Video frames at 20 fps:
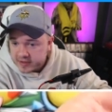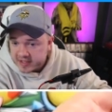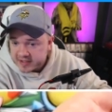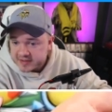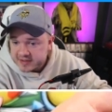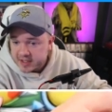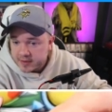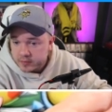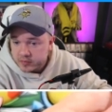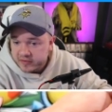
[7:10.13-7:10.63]

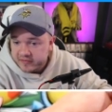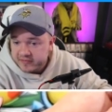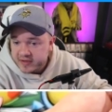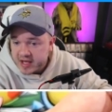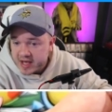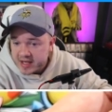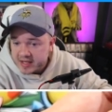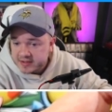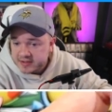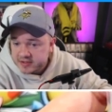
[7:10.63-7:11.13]
Next up, we've
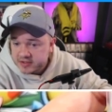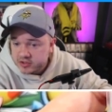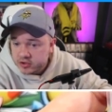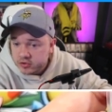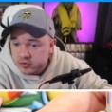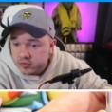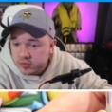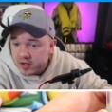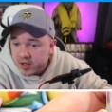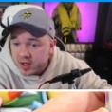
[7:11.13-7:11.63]
got
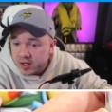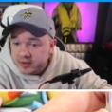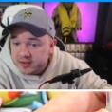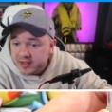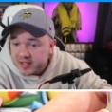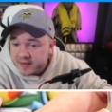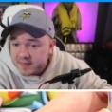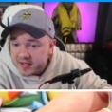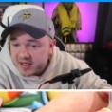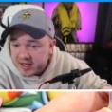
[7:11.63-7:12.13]
two
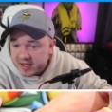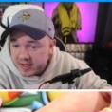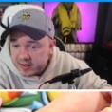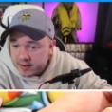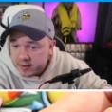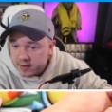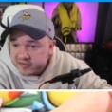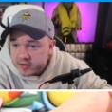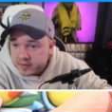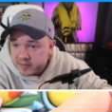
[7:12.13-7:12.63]

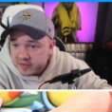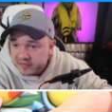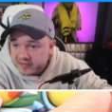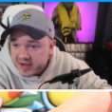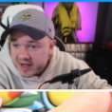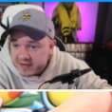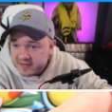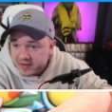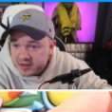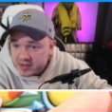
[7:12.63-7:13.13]
Unlimited from
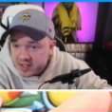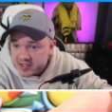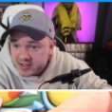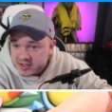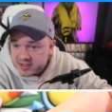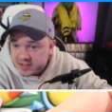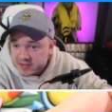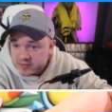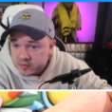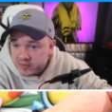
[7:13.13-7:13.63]
Reviving
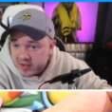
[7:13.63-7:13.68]
Legends.